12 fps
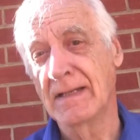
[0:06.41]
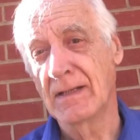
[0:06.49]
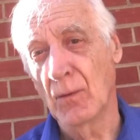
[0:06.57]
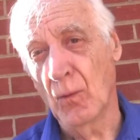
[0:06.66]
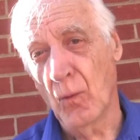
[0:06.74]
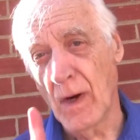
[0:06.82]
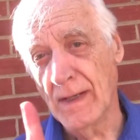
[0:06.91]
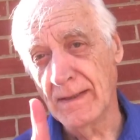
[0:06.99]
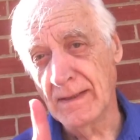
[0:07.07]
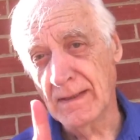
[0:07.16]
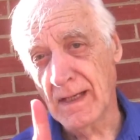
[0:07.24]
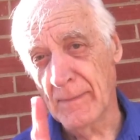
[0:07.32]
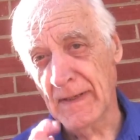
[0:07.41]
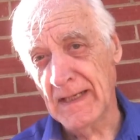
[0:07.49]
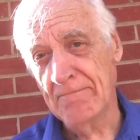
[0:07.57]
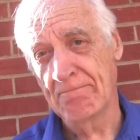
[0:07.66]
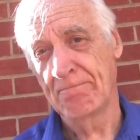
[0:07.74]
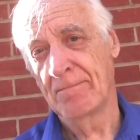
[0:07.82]
into one
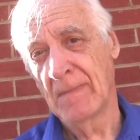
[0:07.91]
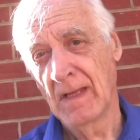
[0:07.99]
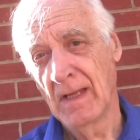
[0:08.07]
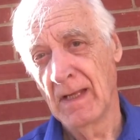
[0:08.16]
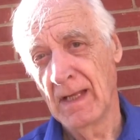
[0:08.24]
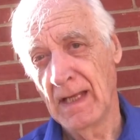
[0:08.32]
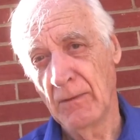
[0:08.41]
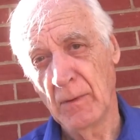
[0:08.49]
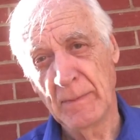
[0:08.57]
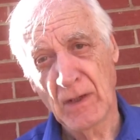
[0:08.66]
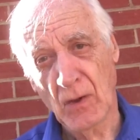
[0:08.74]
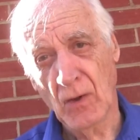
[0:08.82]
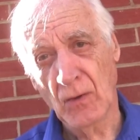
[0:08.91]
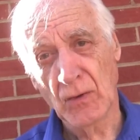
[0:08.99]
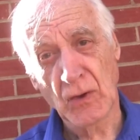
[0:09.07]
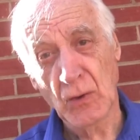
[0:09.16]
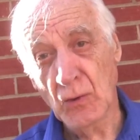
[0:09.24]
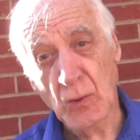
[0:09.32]
company, it would be
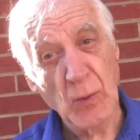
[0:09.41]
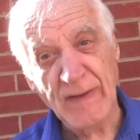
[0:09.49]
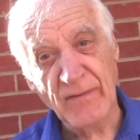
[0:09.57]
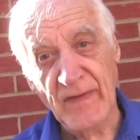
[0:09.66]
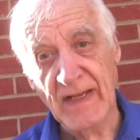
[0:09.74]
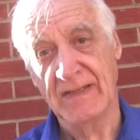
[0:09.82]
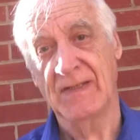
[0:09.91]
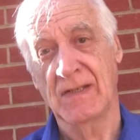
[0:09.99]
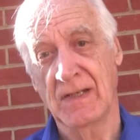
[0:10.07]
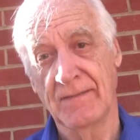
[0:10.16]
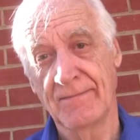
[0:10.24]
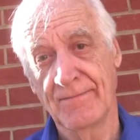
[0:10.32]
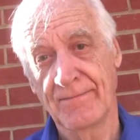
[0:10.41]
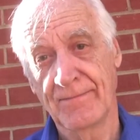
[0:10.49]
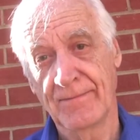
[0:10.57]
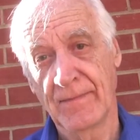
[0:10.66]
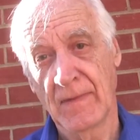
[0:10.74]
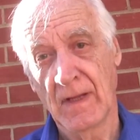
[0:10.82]
called U-Twit-Face?
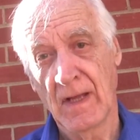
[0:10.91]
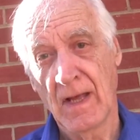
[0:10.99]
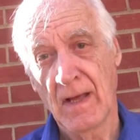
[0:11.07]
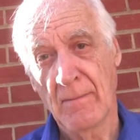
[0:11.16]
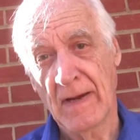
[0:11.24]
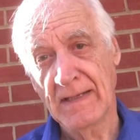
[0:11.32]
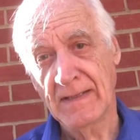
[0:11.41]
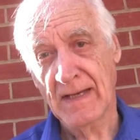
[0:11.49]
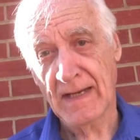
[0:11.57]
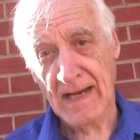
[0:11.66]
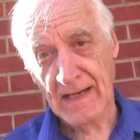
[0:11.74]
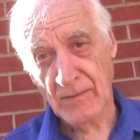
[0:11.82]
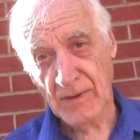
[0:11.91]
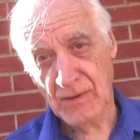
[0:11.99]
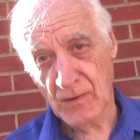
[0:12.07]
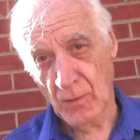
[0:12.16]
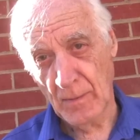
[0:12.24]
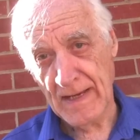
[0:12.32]
My
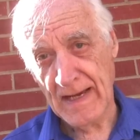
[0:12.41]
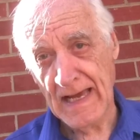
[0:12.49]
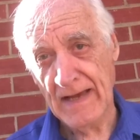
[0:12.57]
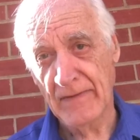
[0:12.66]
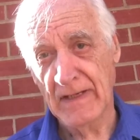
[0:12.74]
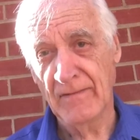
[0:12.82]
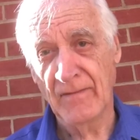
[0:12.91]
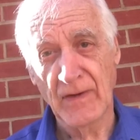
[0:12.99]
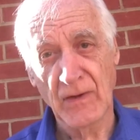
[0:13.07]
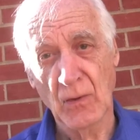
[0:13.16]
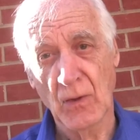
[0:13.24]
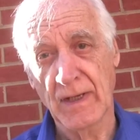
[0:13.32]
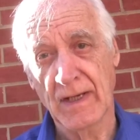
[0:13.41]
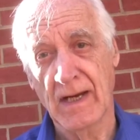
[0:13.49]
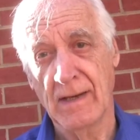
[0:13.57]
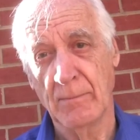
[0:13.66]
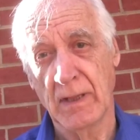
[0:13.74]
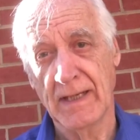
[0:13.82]
psychiatrist told me I have an inferiority
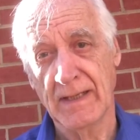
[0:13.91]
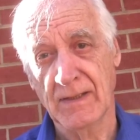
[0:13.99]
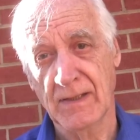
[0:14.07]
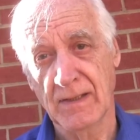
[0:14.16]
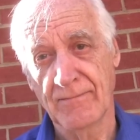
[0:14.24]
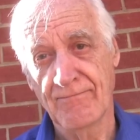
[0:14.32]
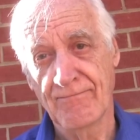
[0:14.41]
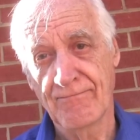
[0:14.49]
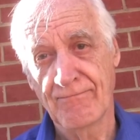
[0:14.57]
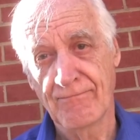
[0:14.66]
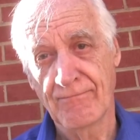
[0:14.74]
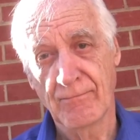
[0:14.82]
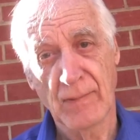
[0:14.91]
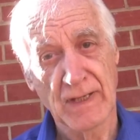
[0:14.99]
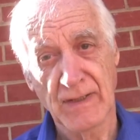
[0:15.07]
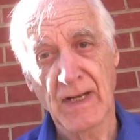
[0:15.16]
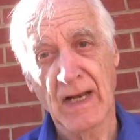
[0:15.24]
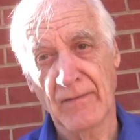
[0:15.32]
complex, but
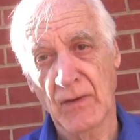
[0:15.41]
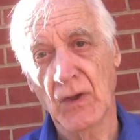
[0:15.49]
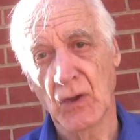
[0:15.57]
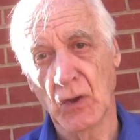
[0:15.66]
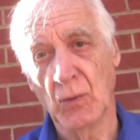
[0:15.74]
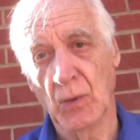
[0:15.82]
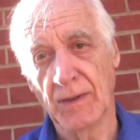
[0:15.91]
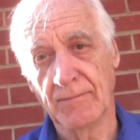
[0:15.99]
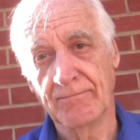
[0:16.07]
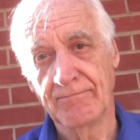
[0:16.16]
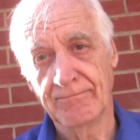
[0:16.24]
it's not a very good one.